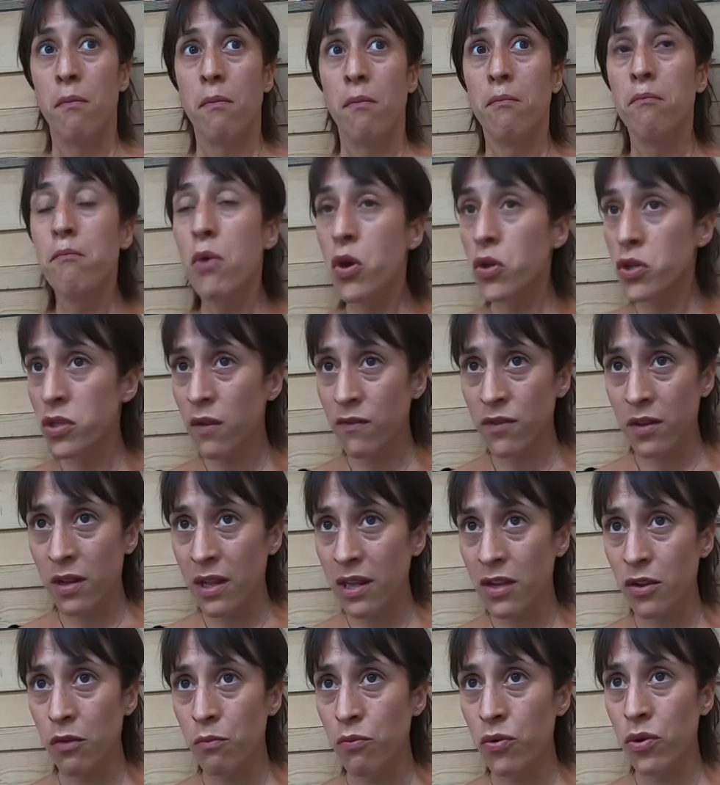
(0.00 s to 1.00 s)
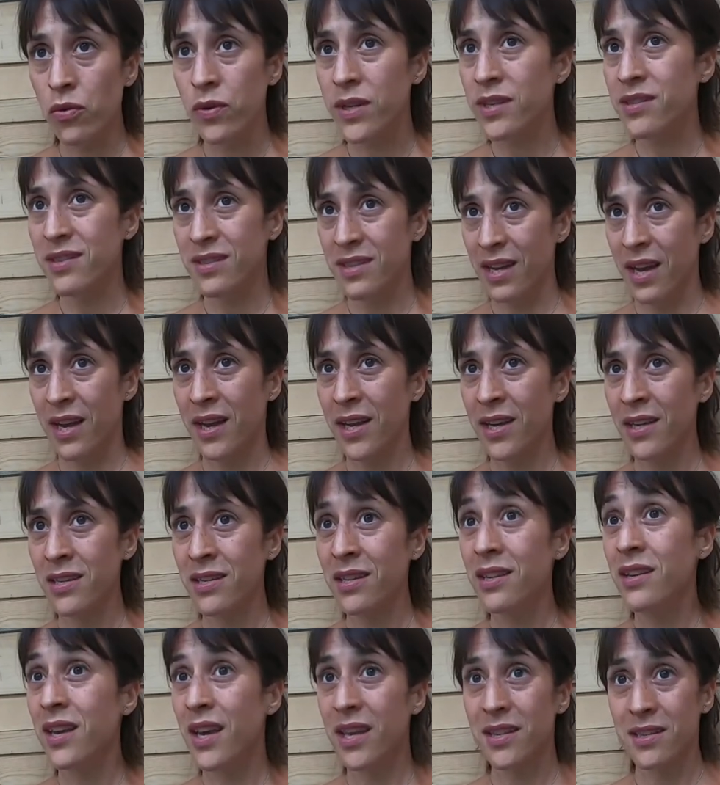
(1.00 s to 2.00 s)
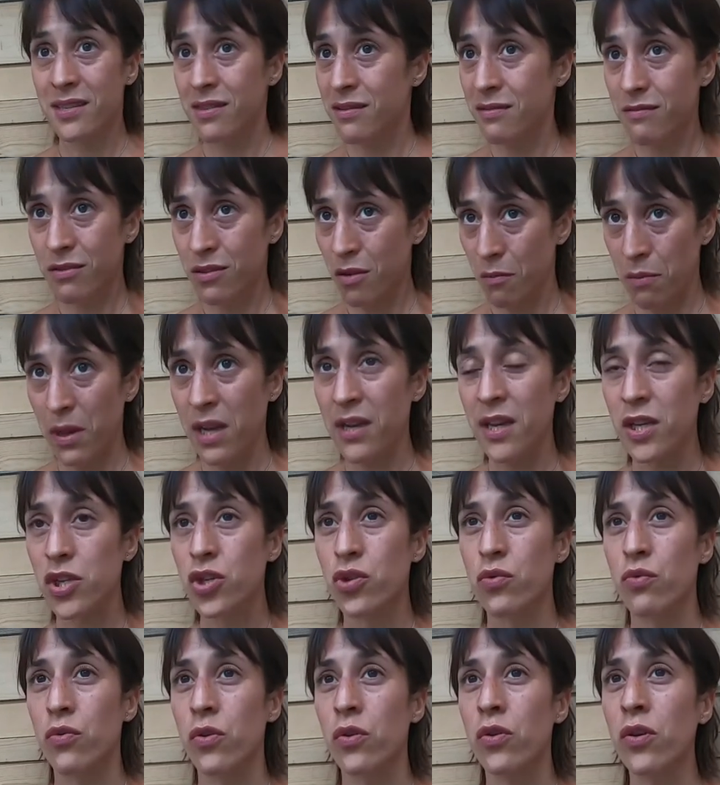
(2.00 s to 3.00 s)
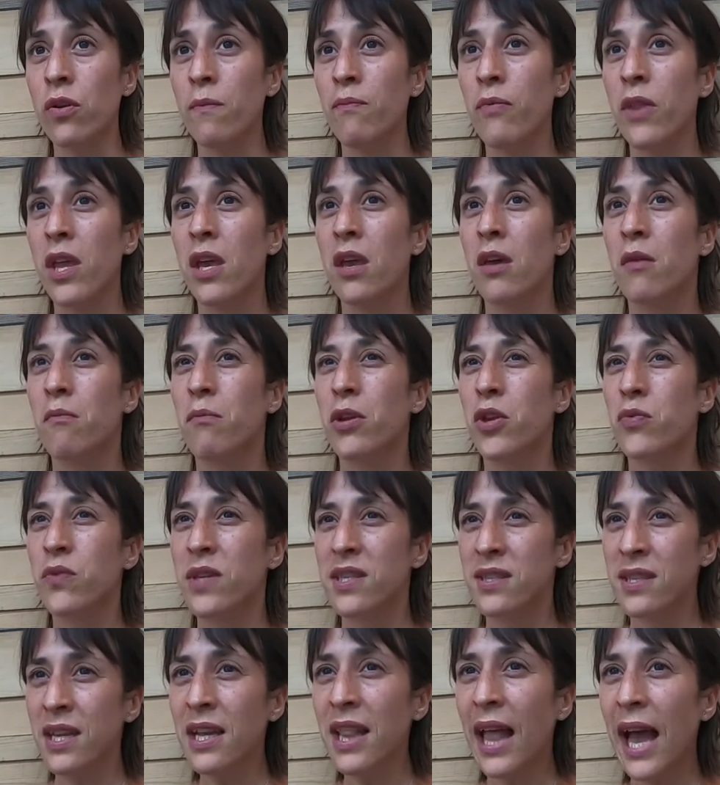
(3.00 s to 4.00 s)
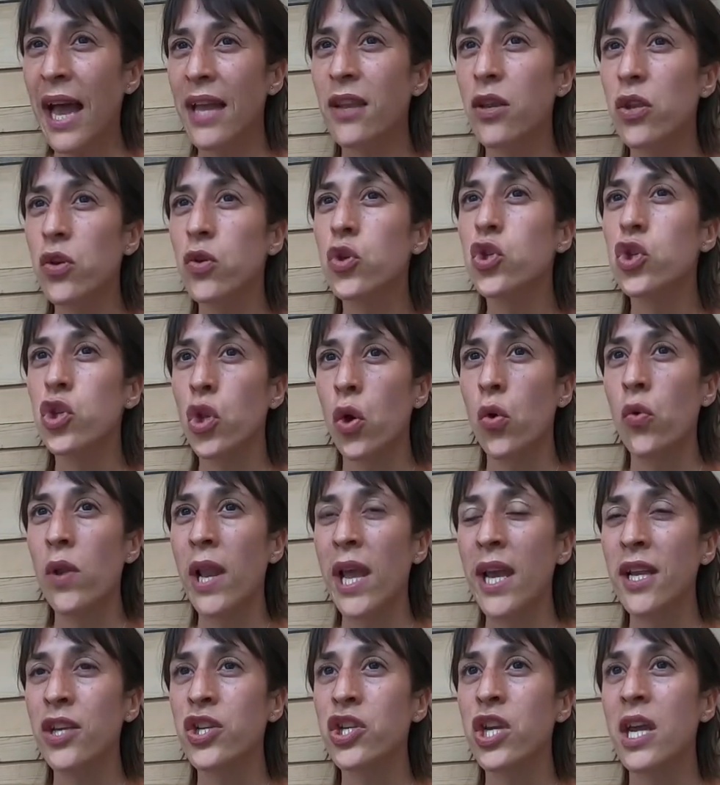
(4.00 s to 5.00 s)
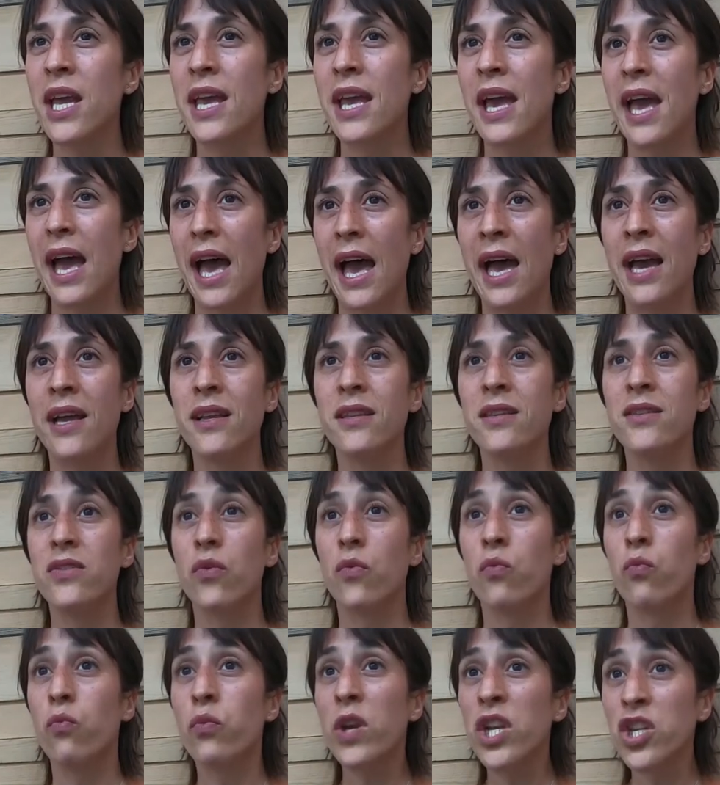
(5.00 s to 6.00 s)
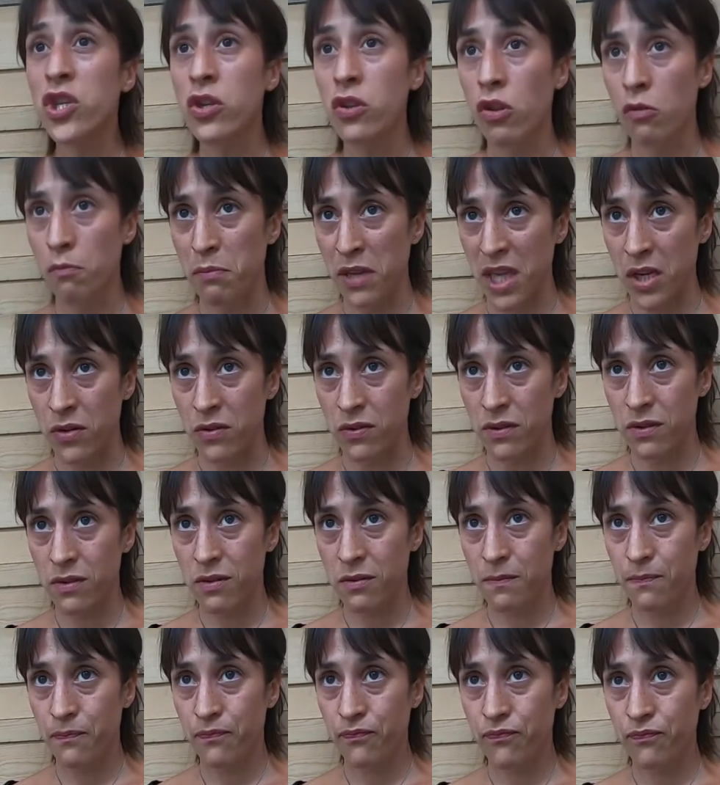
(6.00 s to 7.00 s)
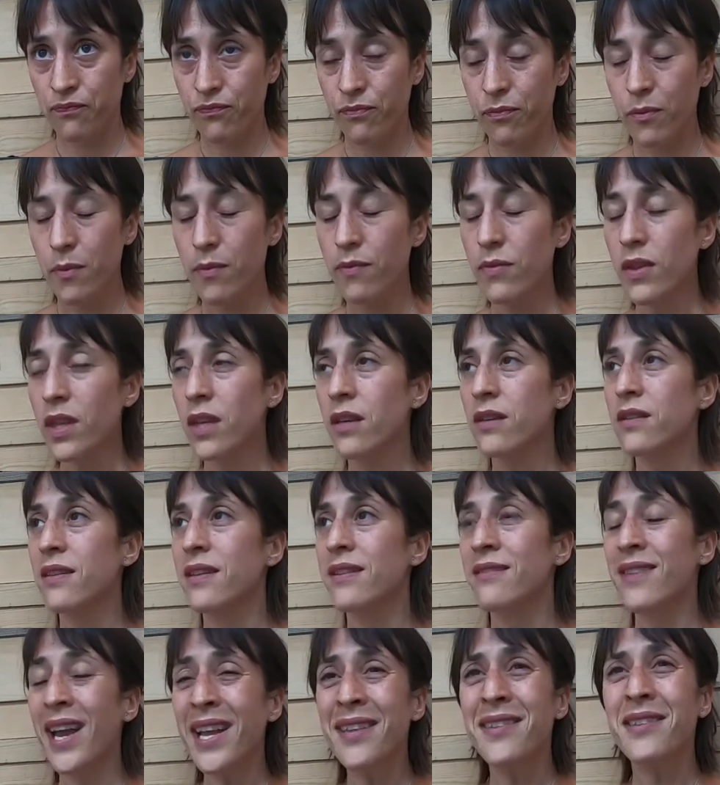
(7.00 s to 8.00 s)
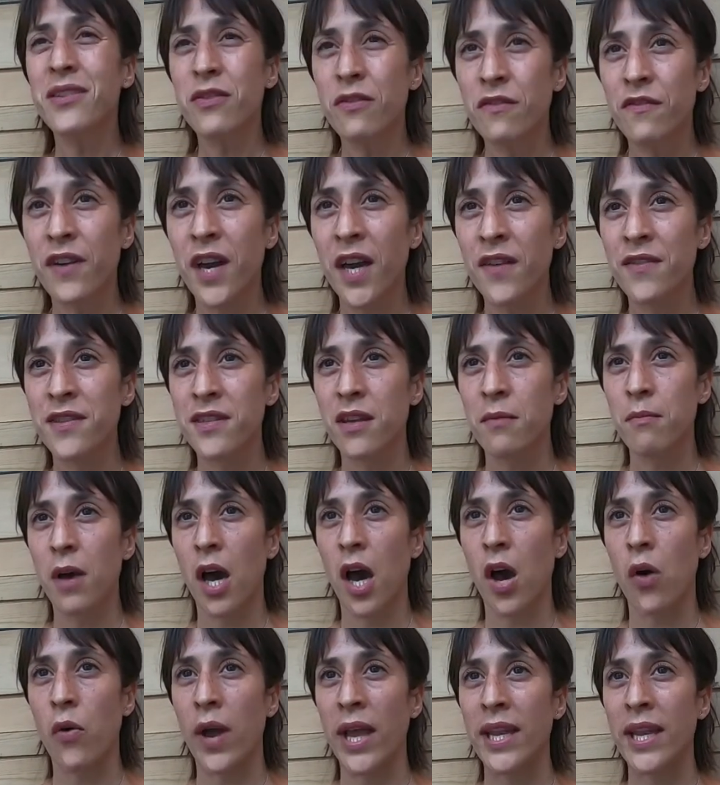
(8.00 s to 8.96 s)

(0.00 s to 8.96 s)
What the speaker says: Most of the little breweries died, it's completely true. But we still had a huge knowledge and regional beers. That survived somehow.